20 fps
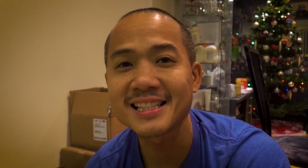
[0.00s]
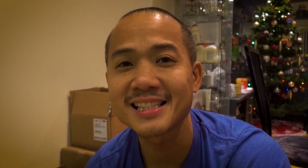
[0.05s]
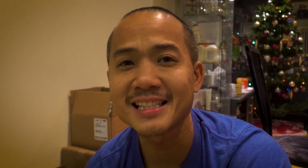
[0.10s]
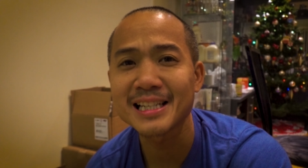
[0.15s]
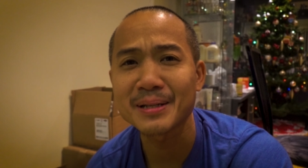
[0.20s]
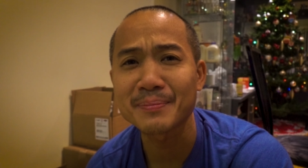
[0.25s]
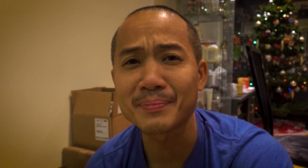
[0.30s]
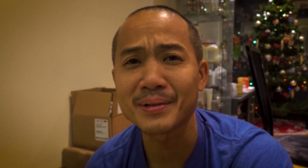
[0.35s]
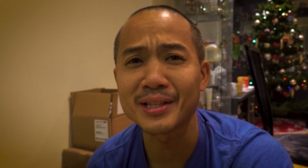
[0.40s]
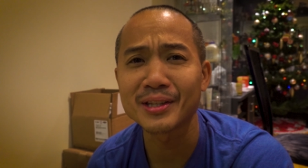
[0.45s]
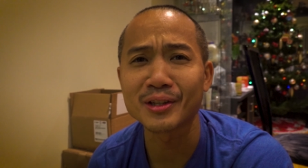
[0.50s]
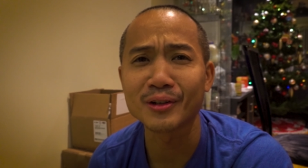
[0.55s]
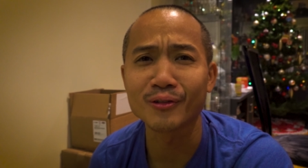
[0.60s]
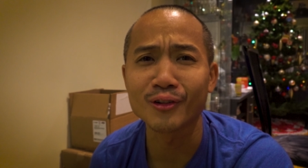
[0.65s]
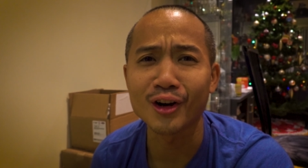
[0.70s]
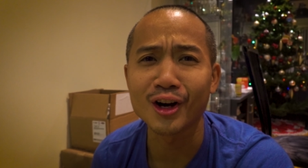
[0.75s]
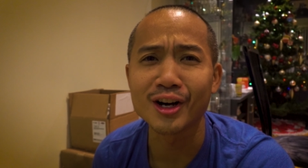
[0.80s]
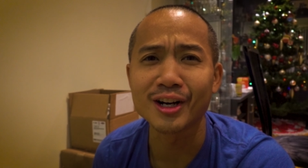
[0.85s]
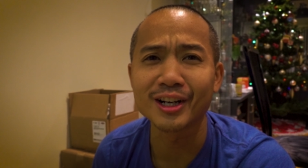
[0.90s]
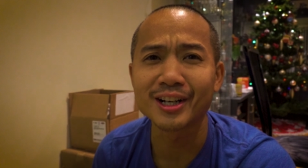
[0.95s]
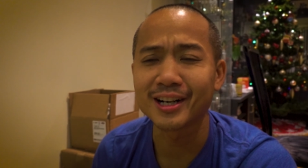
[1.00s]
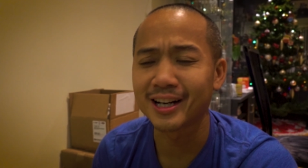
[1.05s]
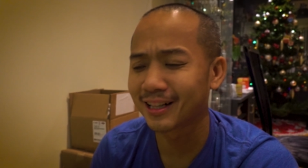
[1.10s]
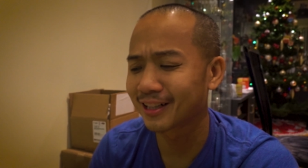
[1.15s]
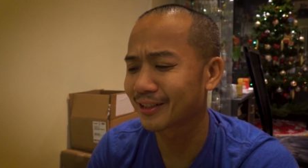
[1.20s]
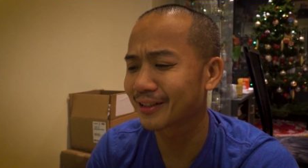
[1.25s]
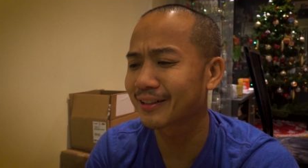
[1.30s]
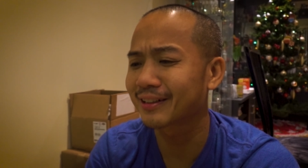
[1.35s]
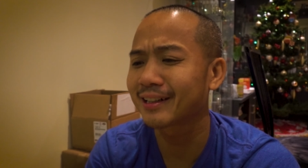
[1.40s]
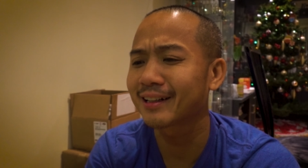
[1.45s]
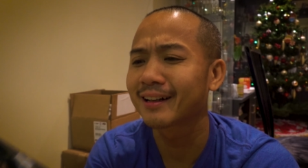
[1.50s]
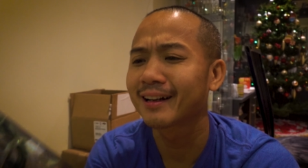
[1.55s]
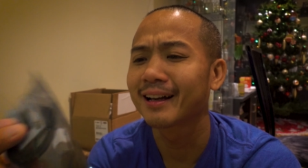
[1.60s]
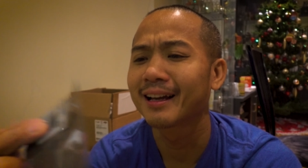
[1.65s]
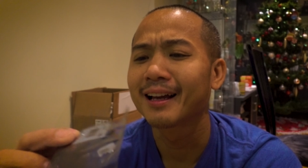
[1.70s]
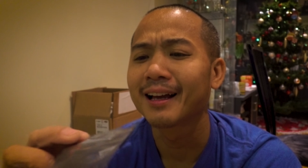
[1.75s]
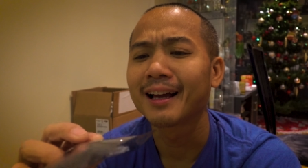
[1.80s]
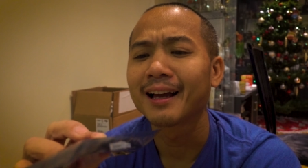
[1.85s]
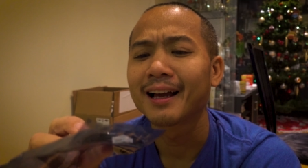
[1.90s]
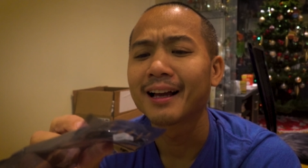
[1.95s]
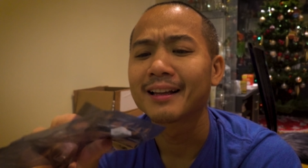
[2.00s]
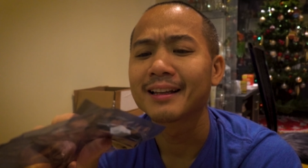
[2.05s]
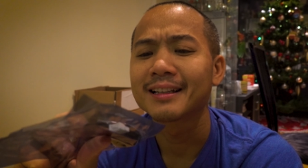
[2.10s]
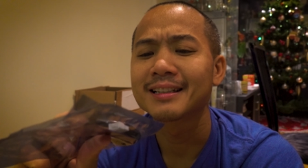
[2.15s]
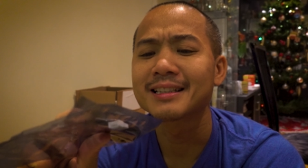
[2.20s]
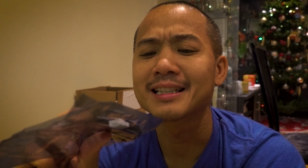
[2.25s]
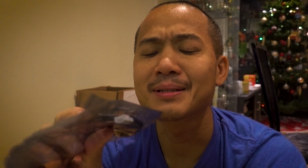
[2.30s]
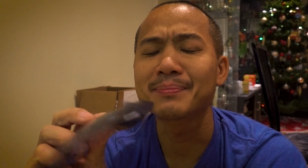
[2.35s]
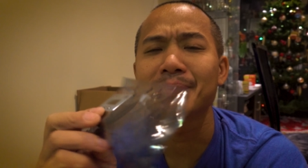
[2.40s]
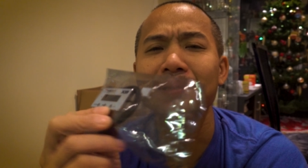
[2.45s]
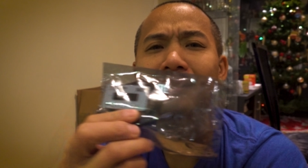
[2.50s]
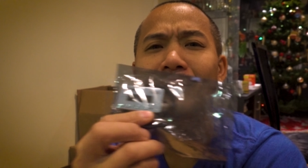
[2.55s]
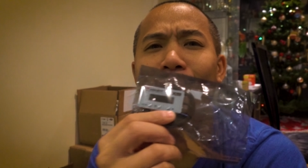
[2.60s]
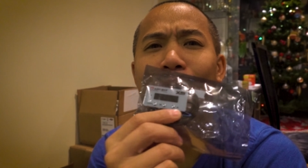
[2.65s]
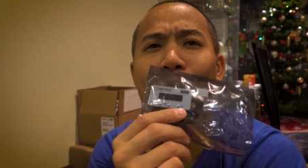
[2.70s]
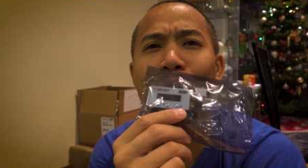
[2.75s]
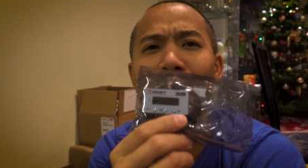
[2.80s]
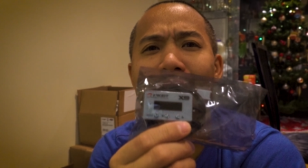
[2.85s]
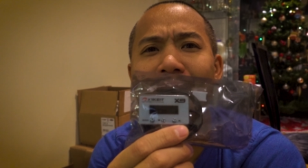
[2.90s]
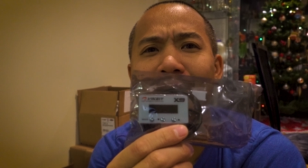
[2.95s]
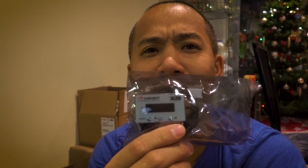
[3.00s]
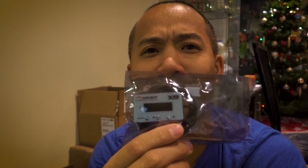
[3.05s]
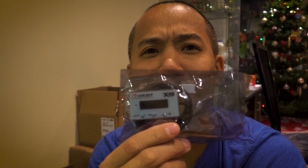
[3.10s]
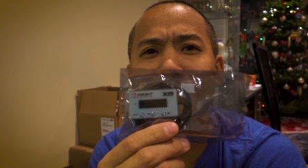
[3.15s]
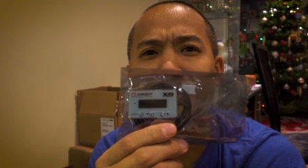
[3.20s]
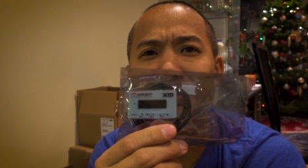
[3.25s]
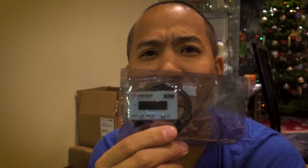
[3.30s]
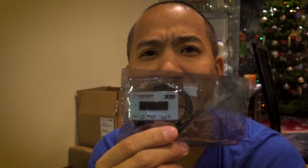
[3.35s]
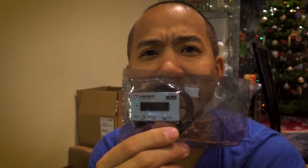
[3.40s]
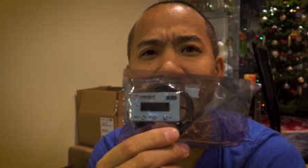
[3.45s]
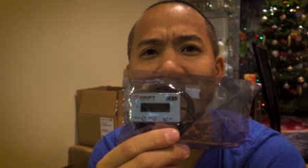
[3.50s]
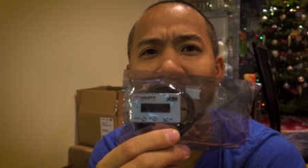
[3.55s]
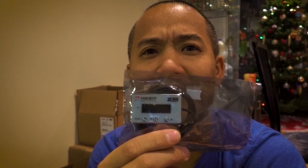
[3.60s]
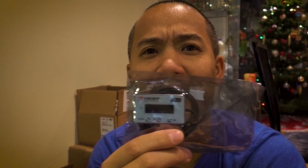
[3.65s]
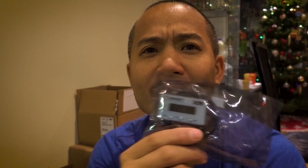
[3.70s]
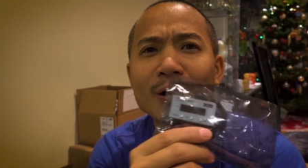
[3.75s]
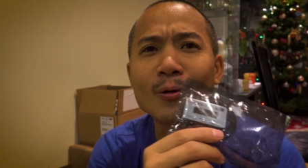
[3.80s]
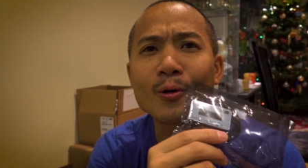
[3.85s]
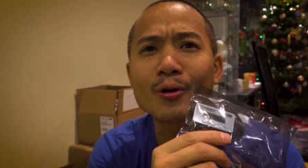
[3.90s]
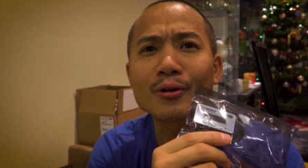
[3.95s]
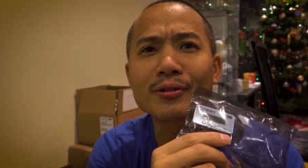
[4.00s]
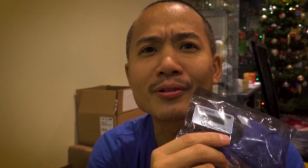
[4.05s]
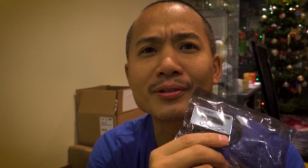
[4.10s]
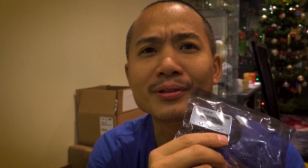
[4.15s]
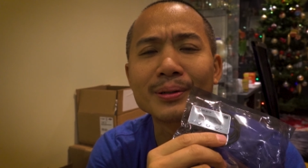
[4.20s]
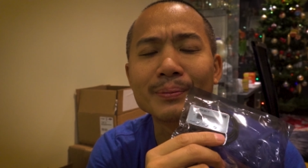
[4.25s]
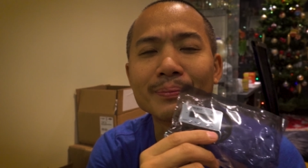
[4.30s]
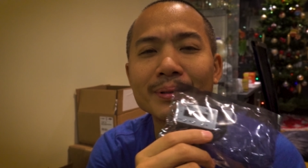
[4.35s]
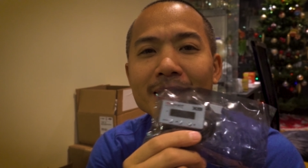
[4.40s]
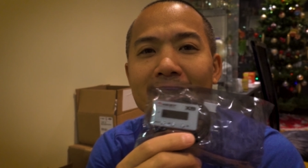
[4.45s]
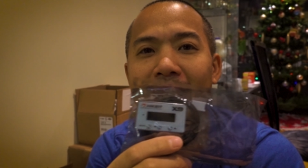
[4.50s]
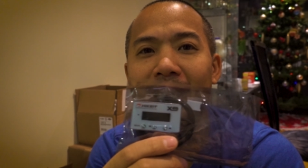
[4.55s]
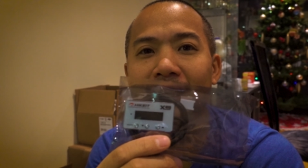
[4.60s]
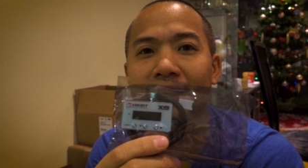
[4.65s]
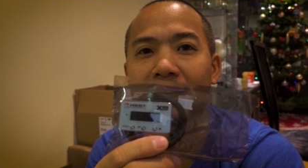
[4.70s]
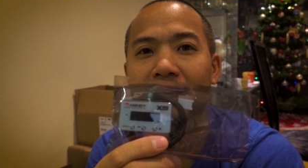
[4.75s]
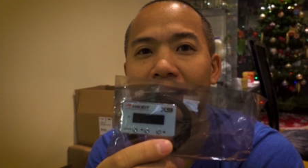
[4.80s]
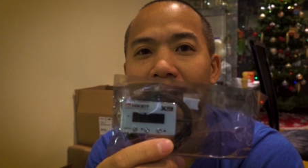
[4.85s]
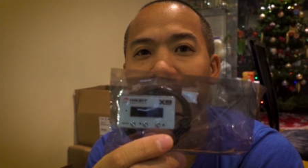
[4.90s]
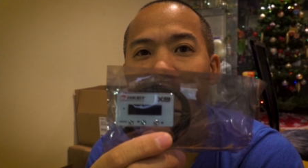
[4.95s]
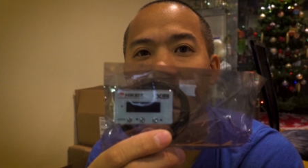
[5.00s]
sent me the wrong color. Sent me the white version. I ordered the black